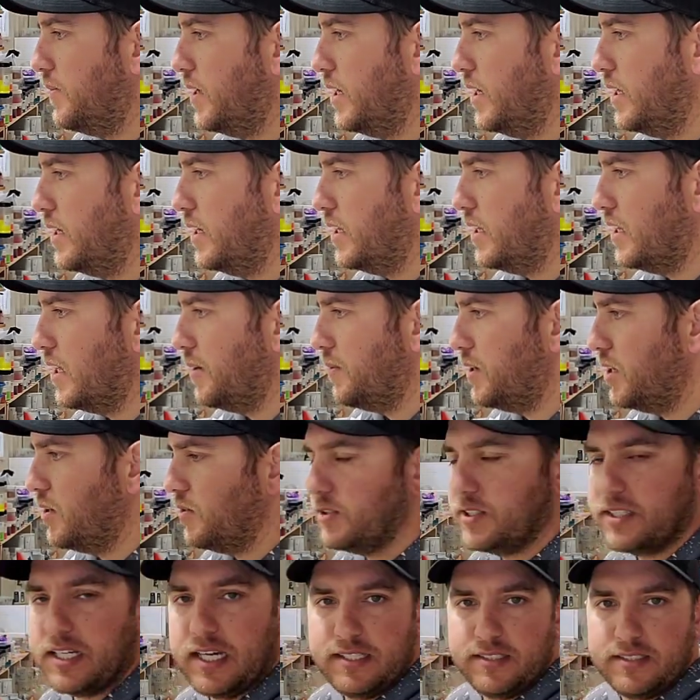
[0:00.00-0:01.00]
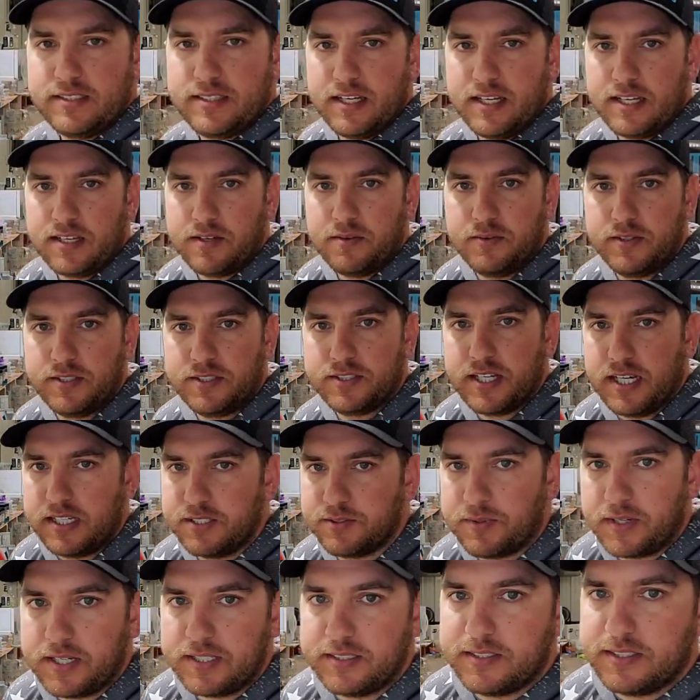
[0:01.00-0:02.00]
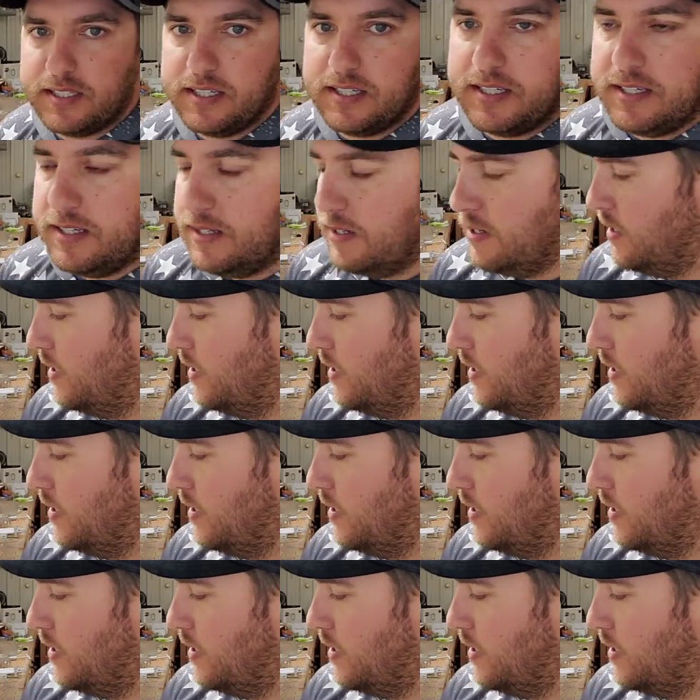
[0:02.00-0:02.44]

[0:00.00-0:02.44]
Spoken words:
And let me know what you guys think, what you guys want to see,